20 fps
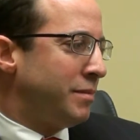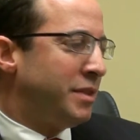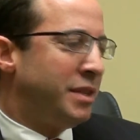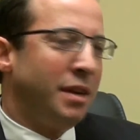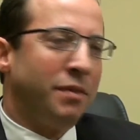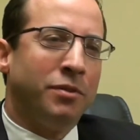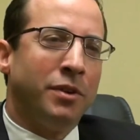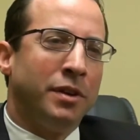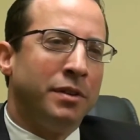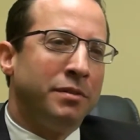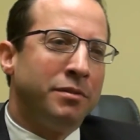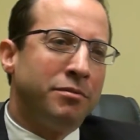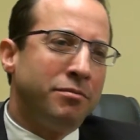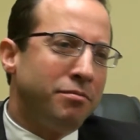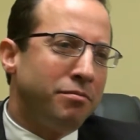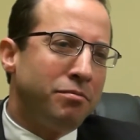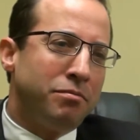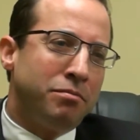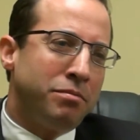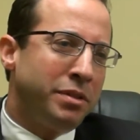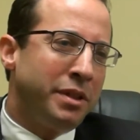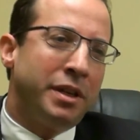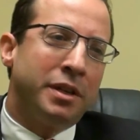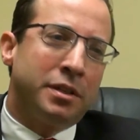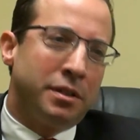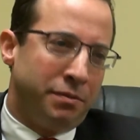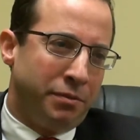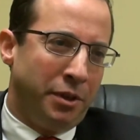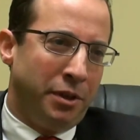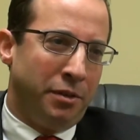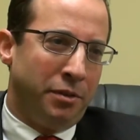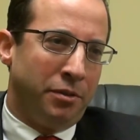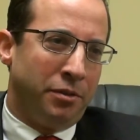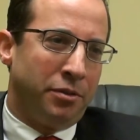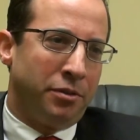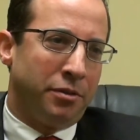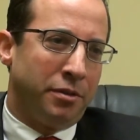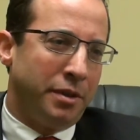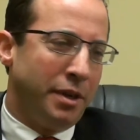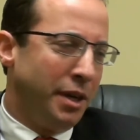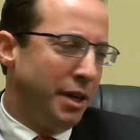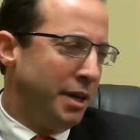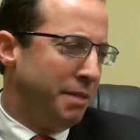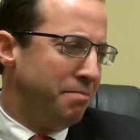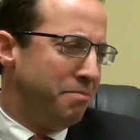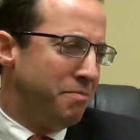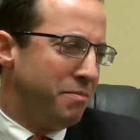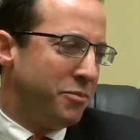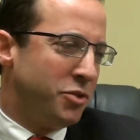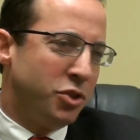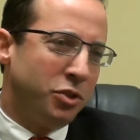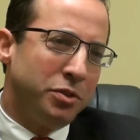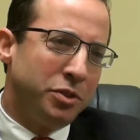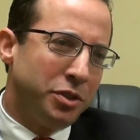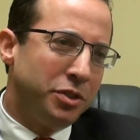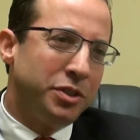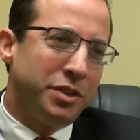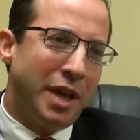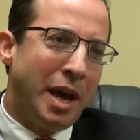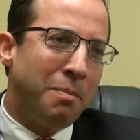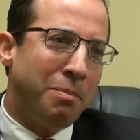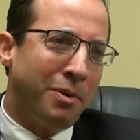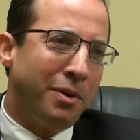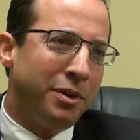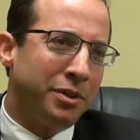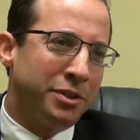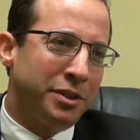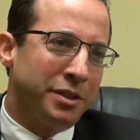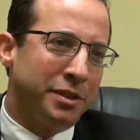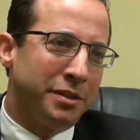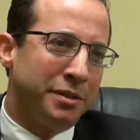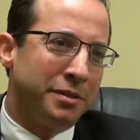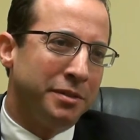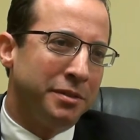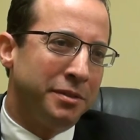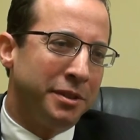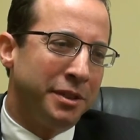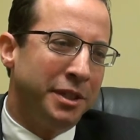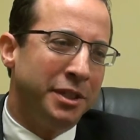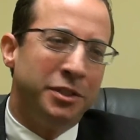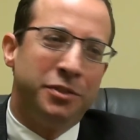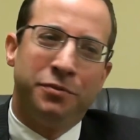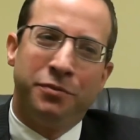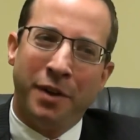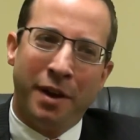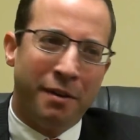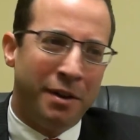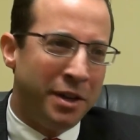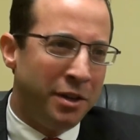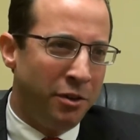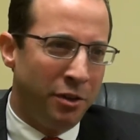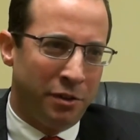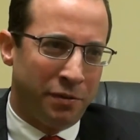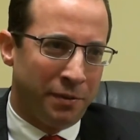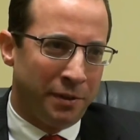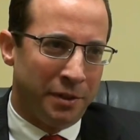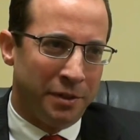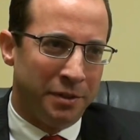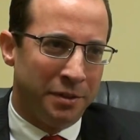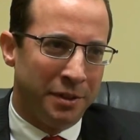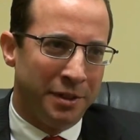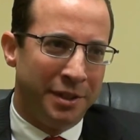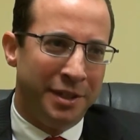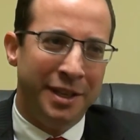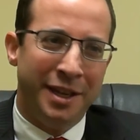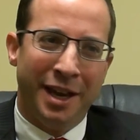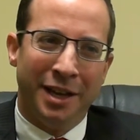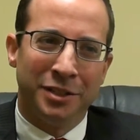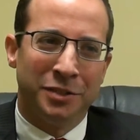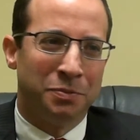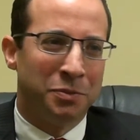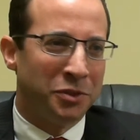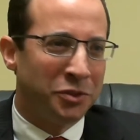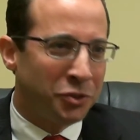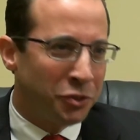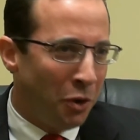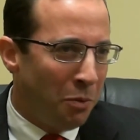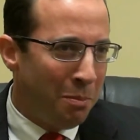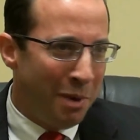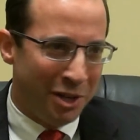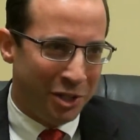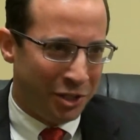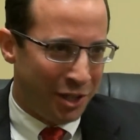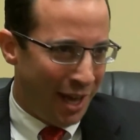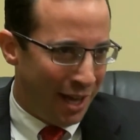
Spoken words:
different political views. Jules is that person. He's very youthful. He has so much